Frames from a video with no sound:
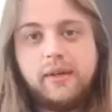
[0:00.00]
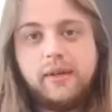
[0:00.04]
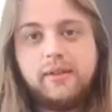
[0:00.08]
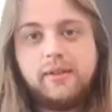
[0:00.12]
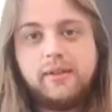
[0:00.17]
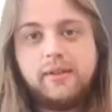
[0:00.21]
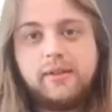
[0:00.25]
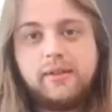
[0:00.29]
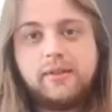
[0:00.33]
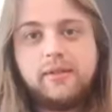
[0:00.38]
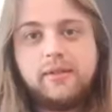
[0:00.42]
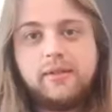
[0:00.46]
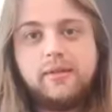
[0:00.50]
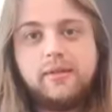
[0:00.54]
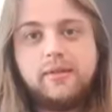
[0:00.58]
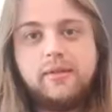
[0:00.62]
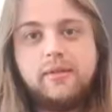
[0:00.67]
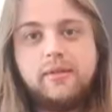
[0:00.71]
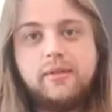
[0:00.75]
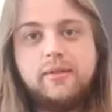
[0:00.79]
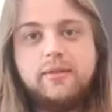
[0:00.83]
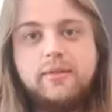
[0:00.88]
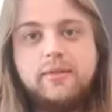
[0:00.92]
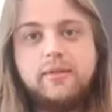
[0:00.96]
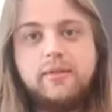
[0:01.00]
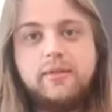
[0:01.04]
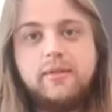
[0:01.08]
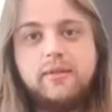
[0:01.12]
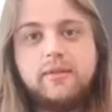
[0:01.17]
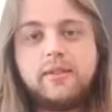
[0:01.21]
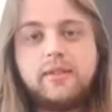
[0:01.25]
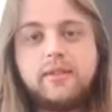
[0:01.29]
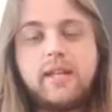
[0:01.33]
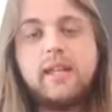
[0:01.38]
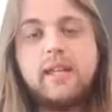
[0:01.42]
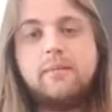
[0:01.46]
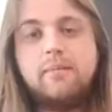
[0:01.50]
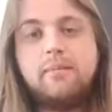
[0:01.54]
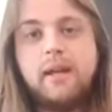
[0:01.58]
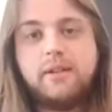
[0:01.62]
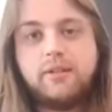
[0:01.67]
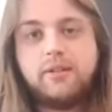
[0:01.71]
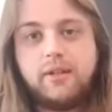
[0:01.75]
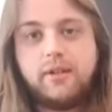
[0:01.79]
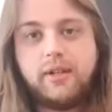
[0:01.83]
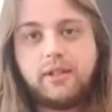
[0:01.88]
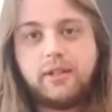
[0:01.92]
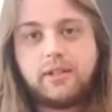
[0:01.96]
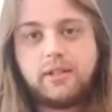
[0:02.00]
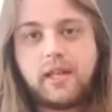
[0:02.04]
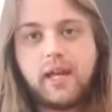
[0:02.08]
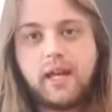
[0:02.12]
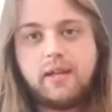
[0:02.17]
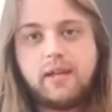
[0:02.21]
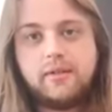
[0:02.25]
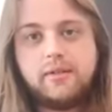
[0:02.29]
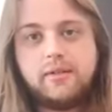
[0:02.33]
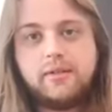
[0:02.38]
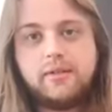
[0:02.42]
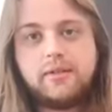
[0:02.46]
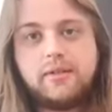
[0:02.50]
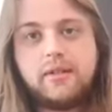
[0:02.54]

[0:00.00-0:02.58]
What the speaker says: with, take your pentatonic scales,